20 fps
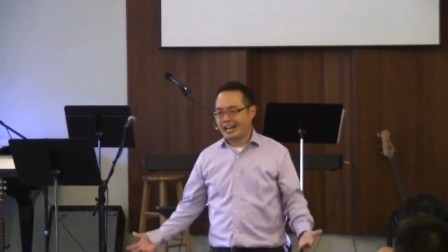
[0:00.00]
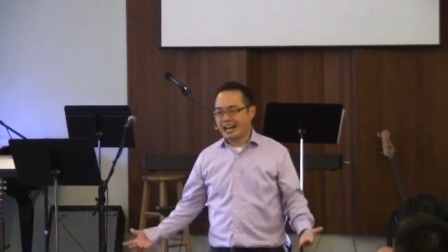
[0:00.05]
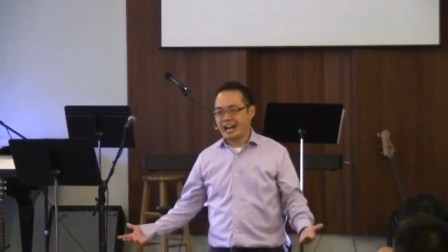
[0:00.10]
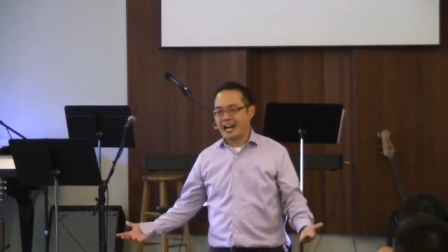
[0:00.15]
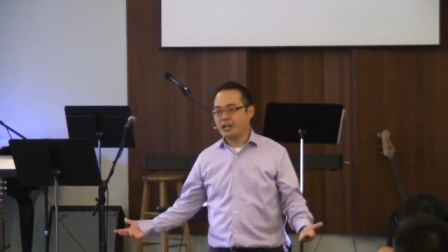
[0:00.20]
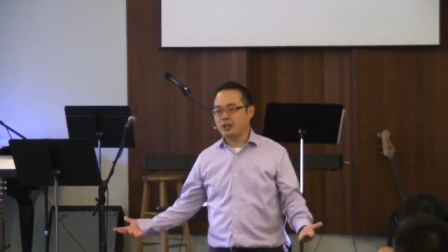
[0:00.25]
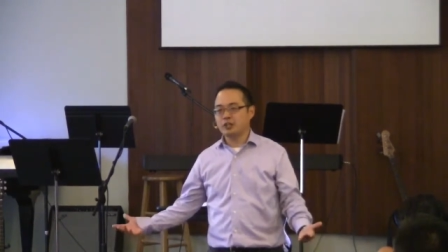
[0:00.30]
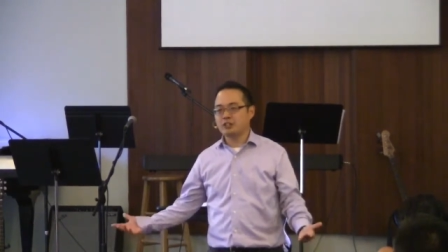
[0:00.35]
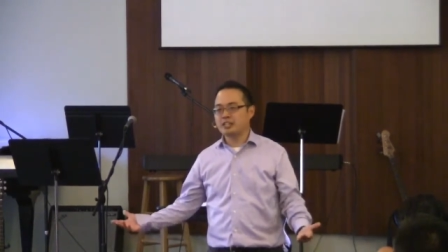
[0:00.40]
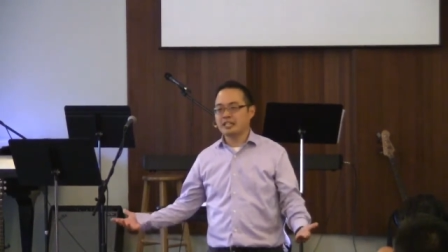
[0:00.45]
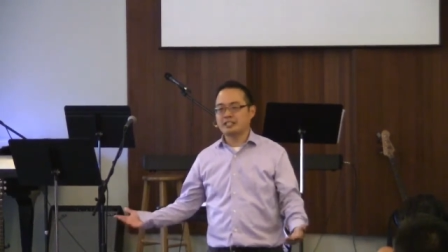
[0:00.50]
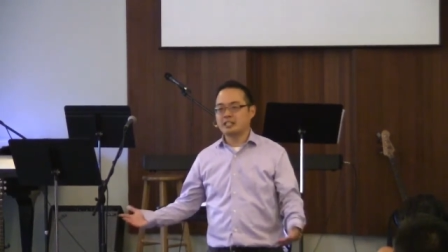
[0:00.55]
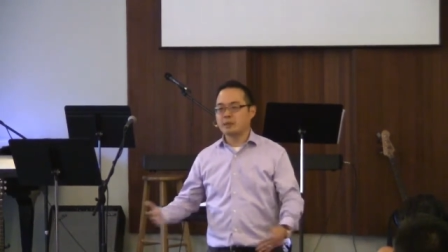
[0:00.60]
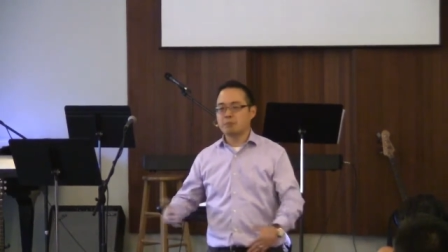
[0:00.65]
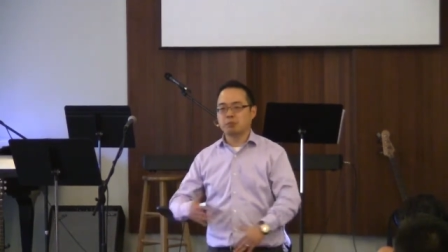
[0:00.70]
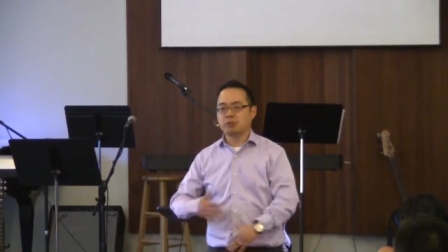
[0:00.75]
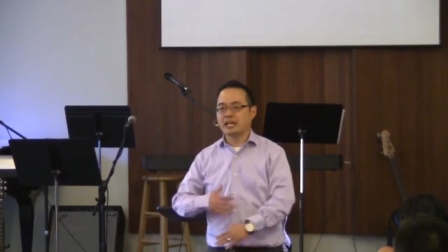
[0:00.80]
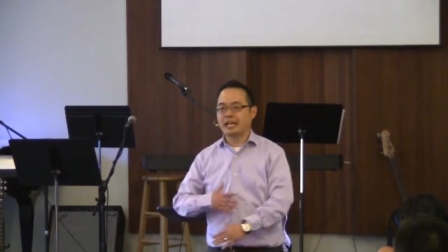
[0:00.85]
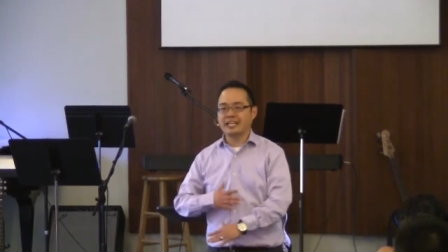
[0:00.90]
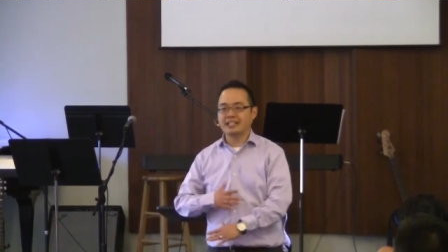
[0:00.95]
I heard that they
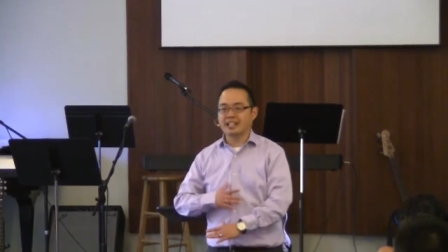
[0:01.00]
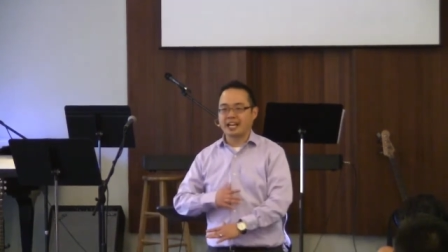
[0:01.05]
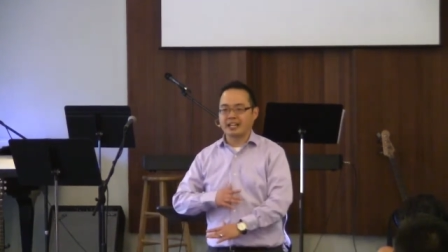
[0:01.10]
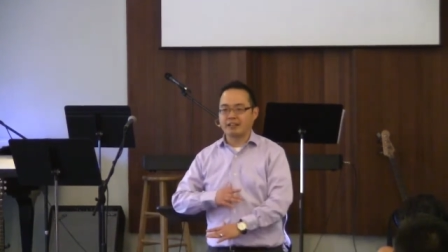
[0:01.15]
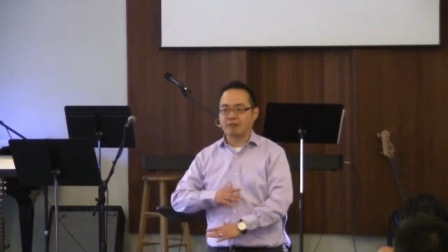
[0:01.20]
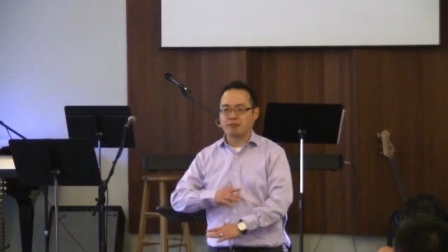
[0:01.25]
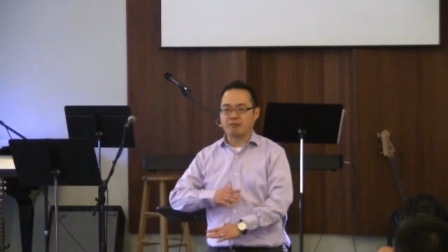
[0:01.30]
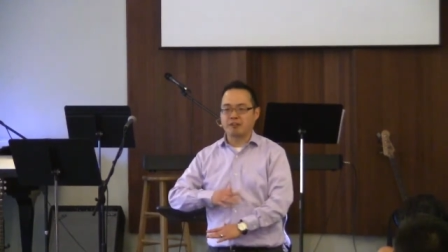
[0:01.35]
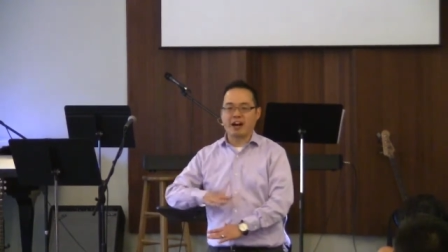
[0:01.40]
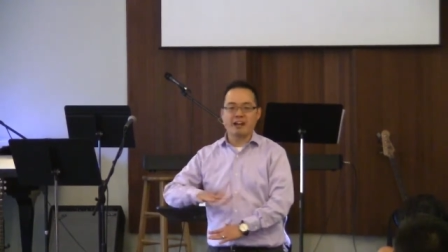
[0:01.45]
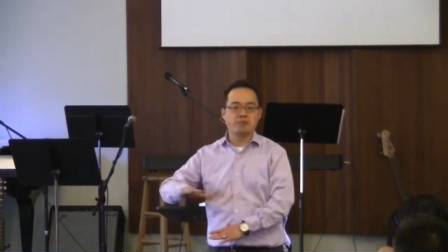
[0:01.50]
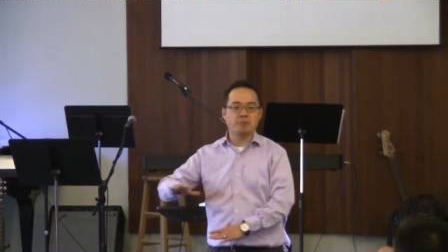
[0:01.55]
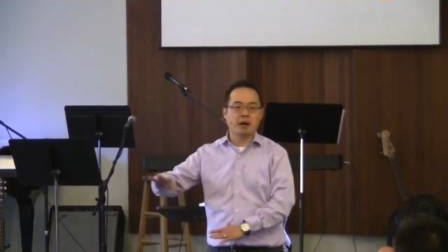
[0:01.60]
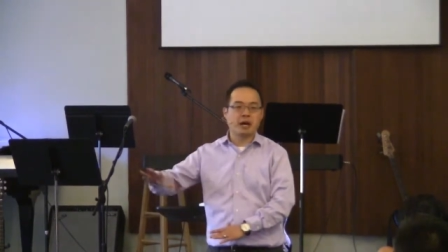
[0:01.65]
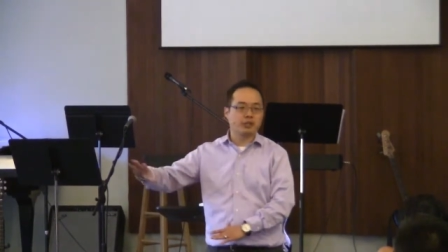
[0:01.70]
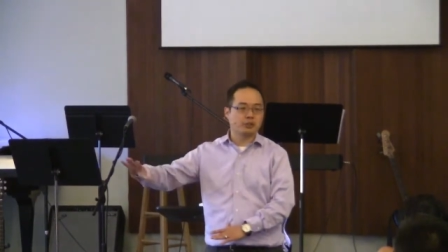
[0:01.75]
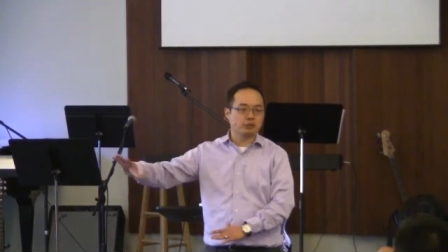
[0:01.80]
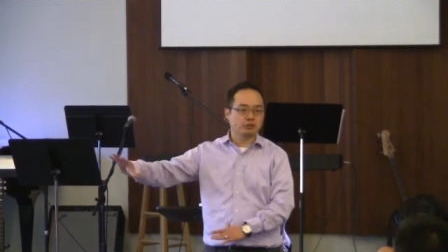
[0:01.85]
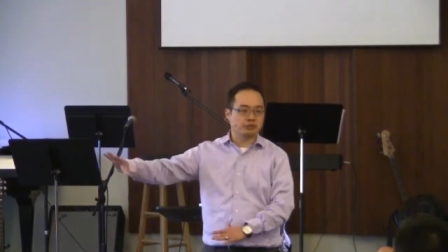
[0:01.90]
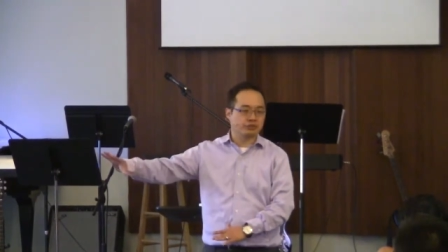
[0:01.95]
plan like five
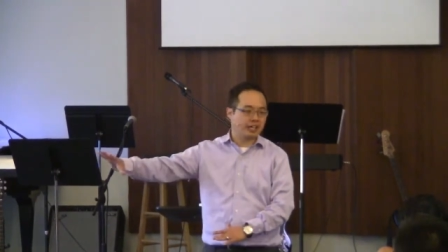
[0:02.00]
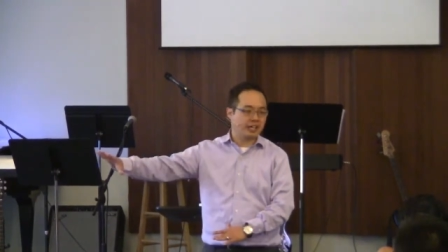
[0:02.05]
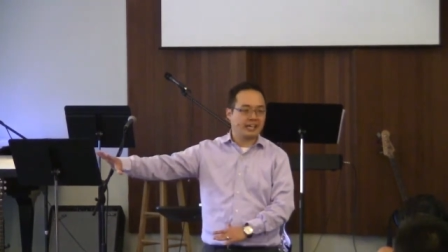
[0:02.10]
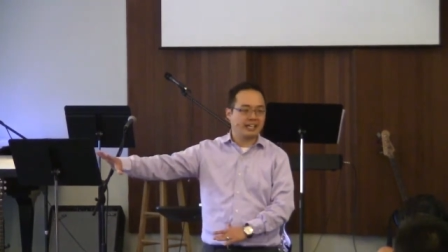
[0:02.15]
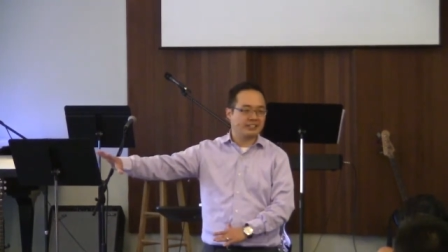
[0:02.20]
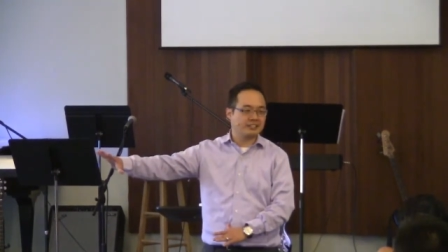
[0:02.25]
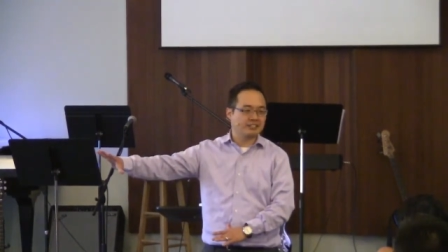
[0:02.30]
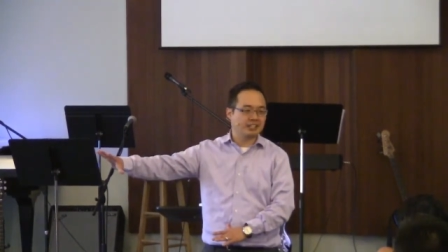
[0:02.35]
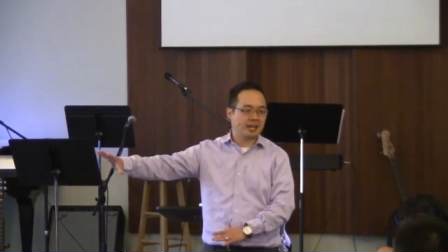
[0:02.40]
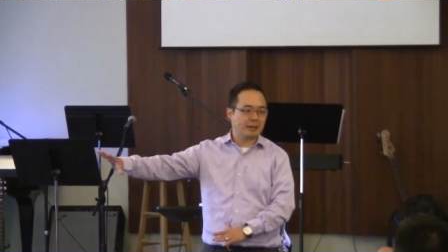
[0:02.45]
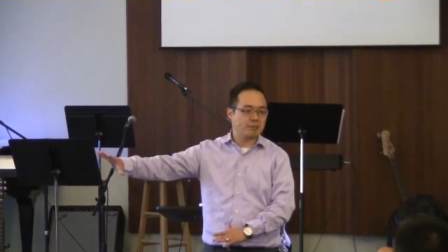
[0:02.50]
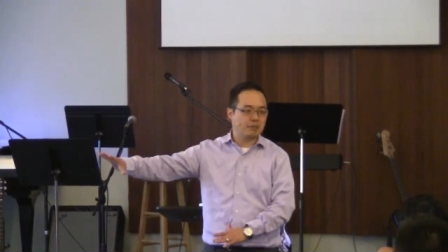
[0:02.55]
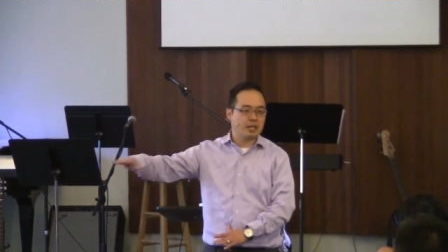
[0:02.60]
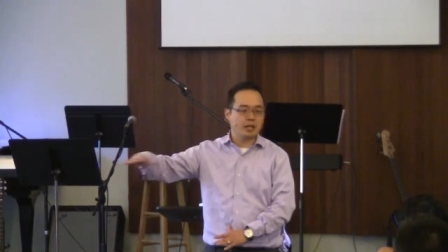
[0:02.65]
models ahead of time.